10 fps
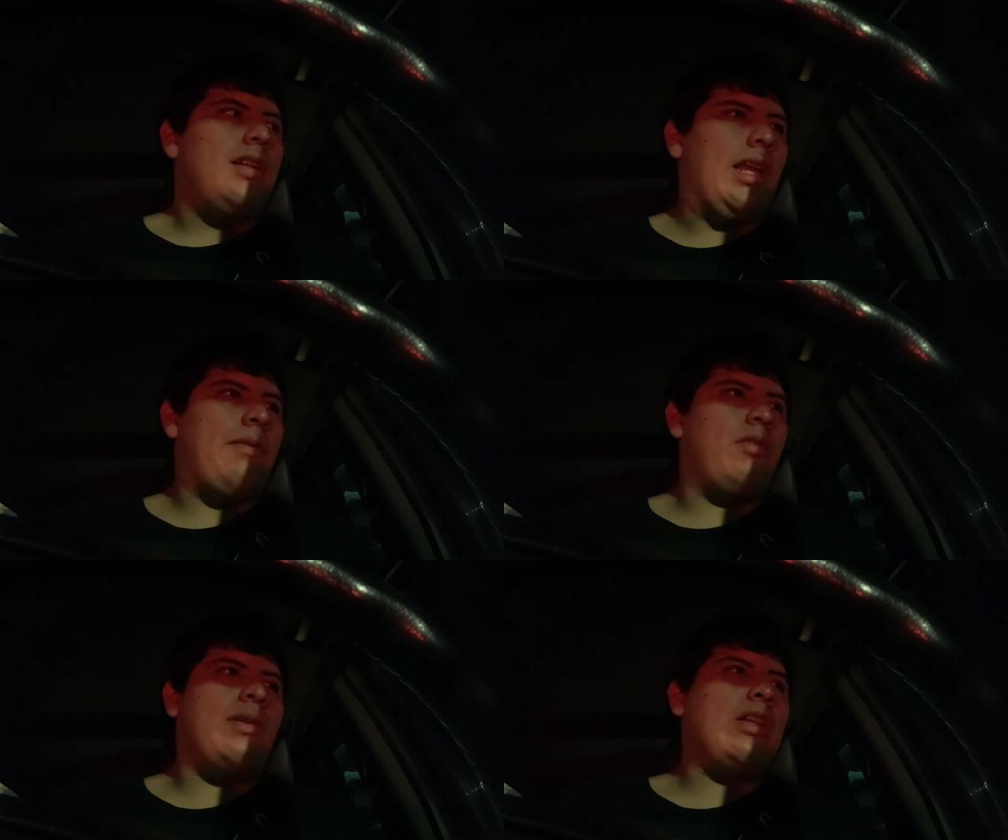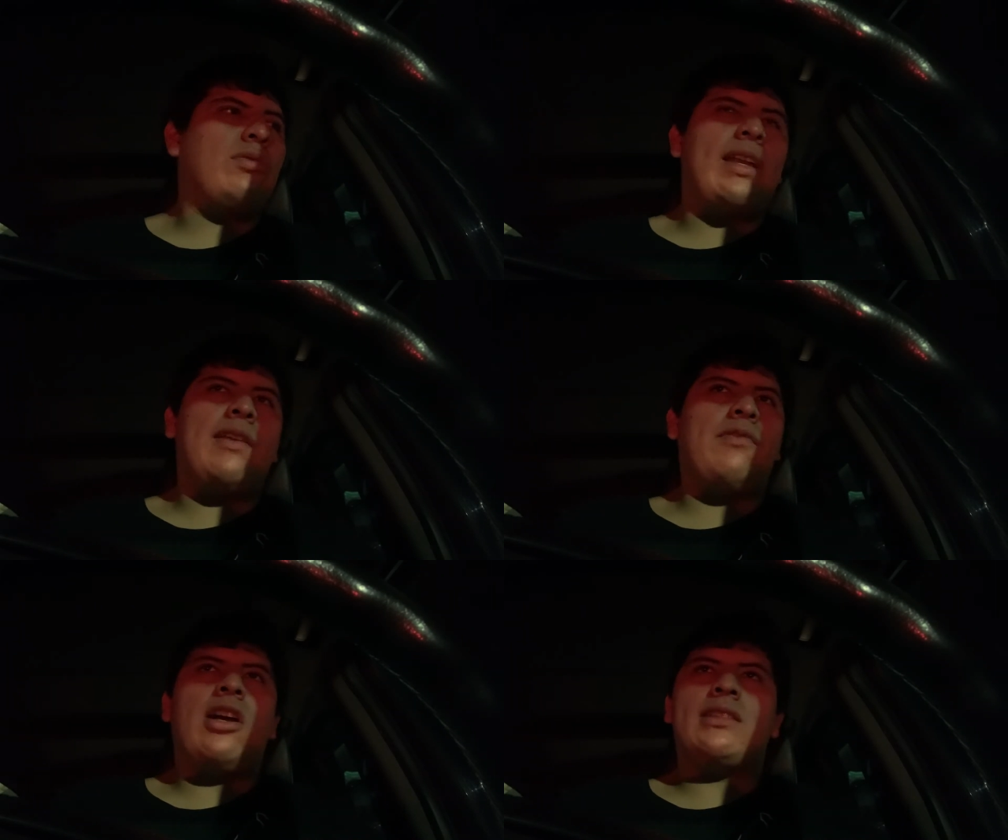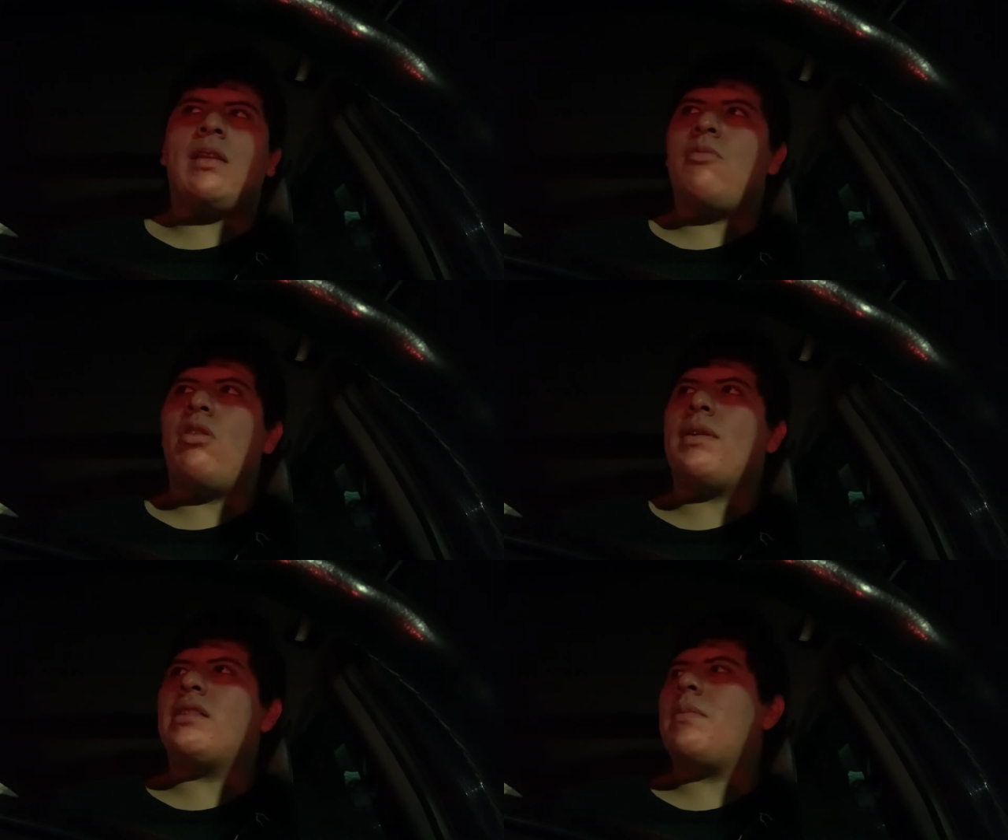Even though we're not doing any vlogs anymore
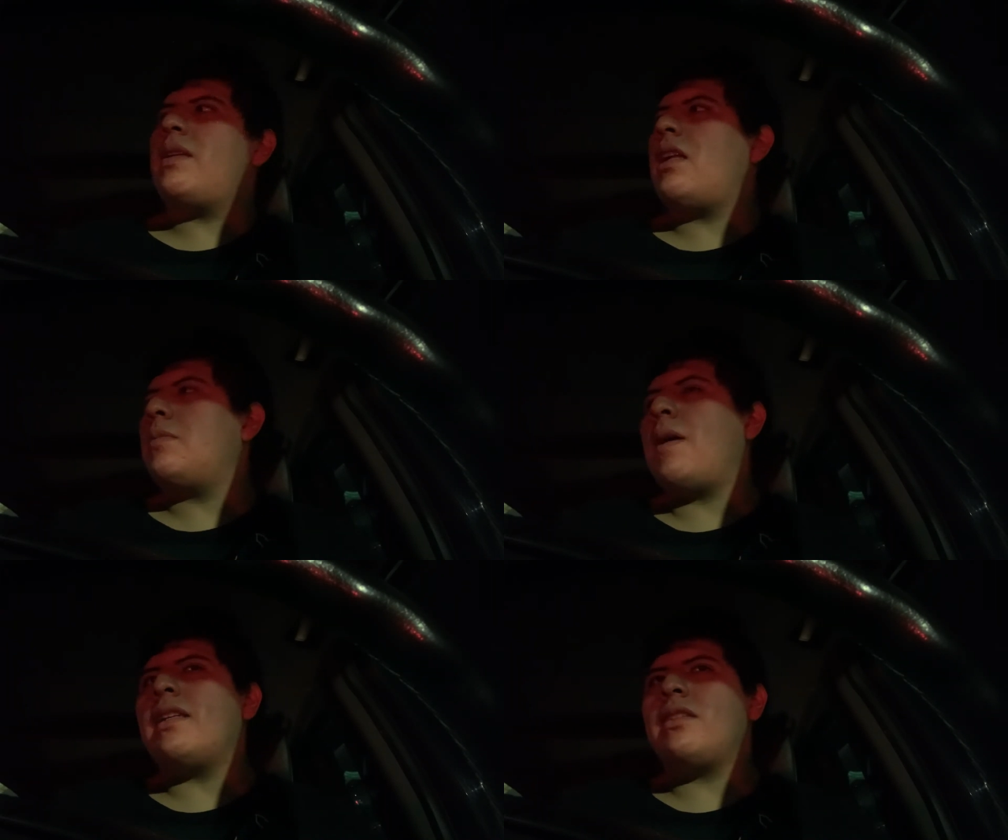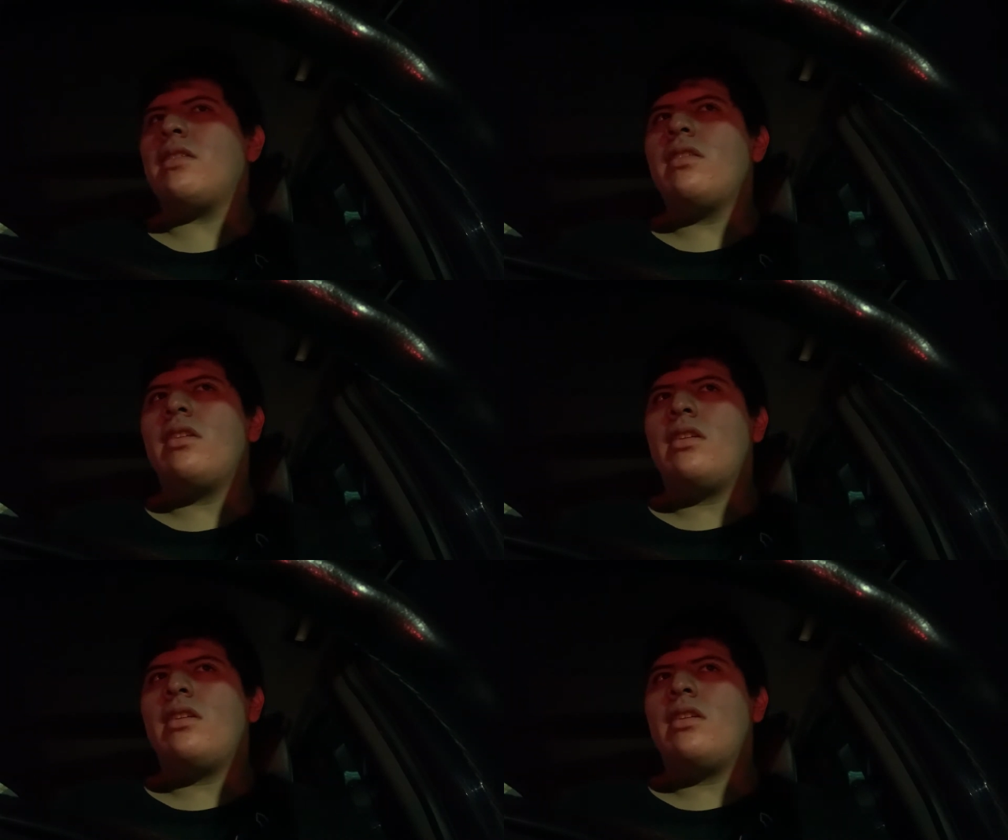because of my dad's passing.